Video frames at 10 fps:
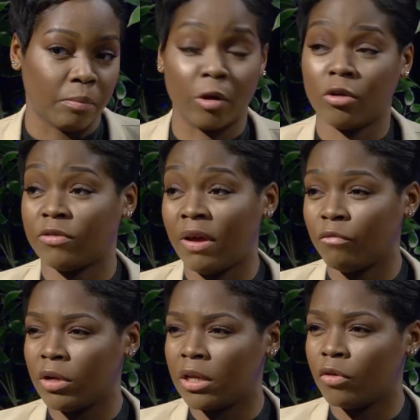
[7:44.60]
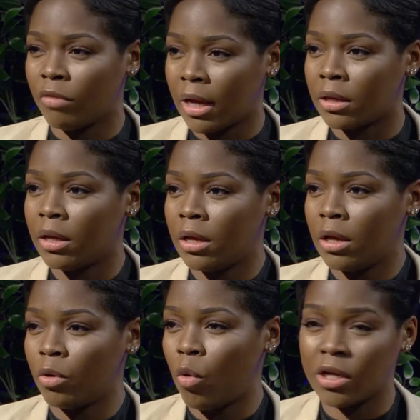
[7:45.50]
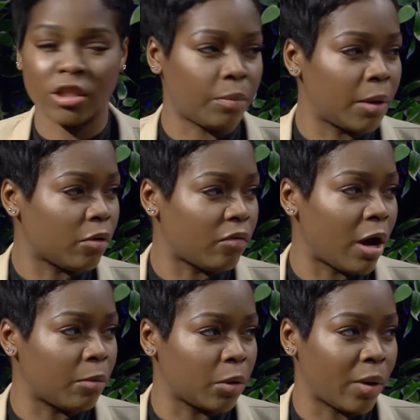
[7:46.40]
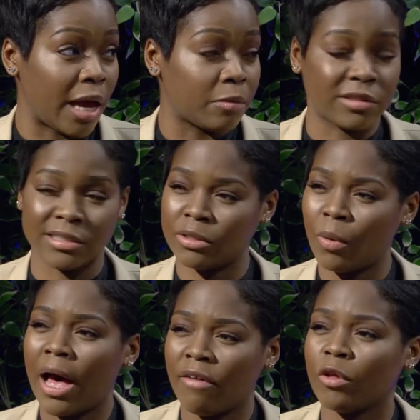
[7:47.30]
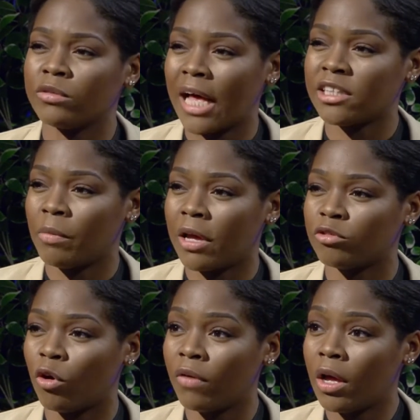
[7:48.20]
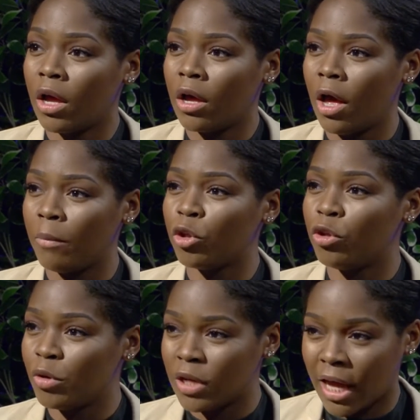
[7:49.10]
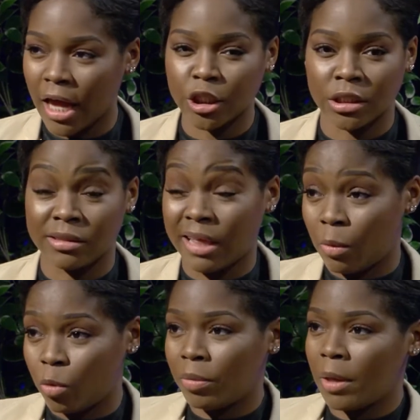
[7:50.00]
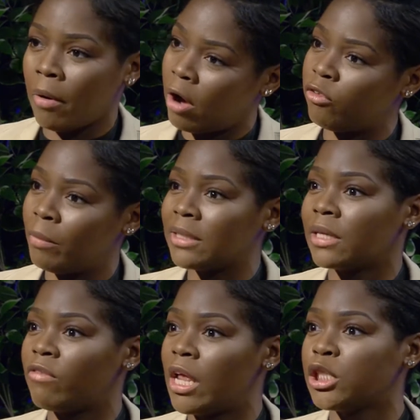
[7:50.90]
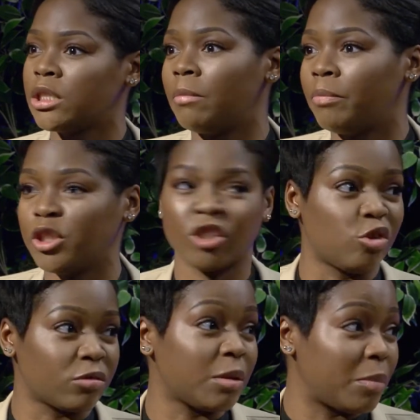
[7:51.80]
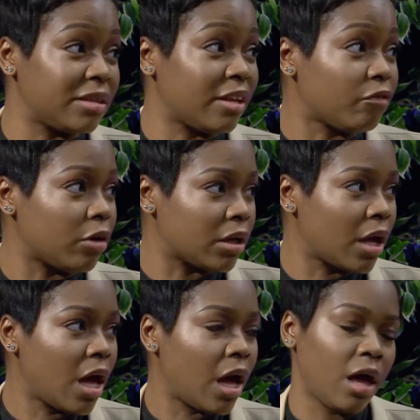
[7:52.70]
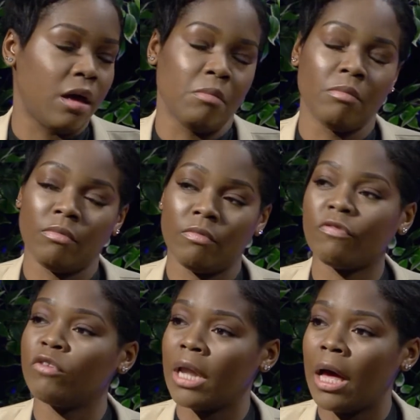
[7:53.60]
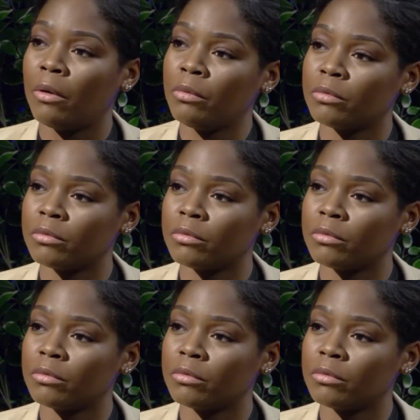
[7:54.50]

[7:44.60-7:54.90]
because of having really great quality people around me, we're able to still have those aspects of communication that would be part of a romantic relationship, but it just looks a bit different for now.